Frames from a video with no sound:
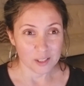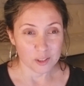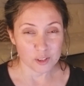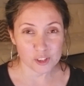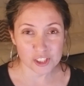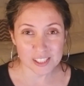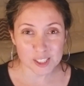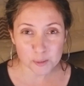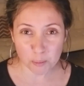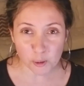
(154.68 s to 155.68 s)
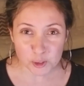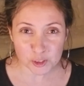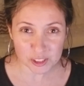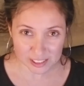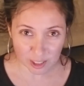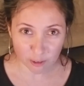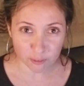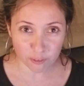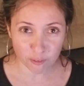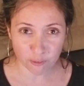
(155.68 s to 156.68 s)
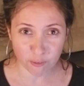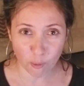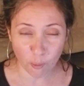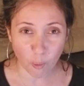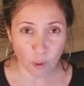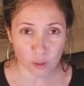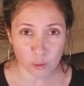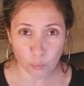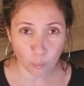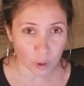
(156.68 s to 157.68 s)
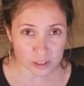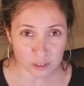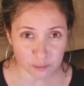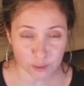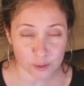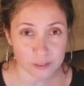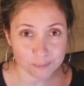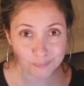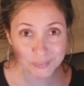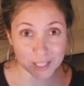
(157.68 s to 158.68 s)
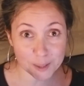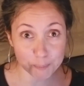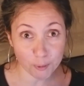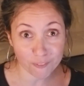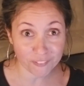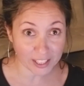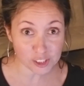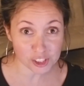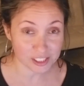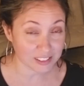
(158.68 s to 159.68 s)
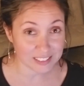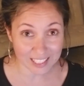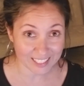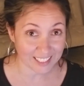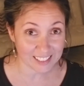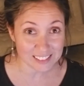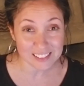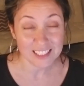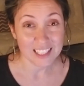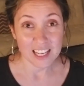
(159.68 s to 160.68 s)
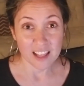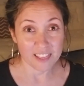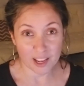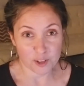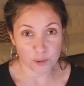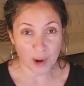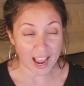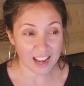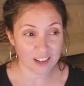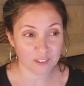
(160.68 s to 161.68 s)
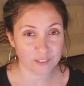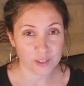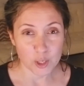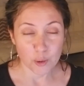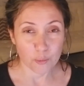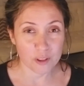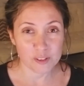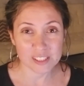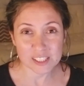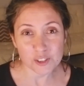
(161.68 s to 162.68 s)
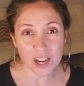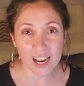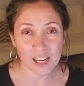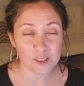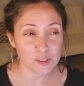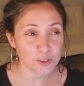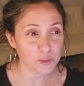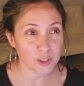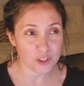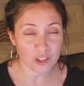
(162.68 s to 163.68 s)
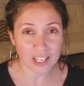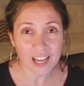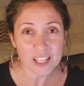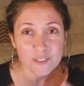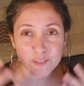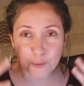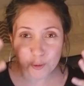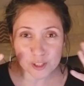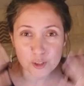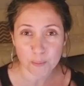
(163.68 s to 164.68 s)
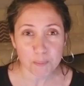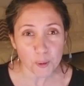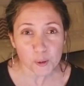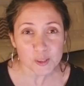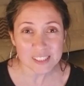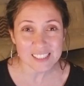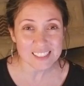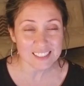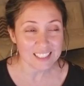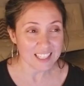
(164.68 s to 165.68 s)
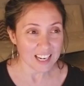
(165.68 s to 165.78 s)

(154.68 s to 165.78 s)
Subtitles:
you should expose yourself for all the wonderful imperfections, I guess, that you have, whether it's in your house or in your life or in your person.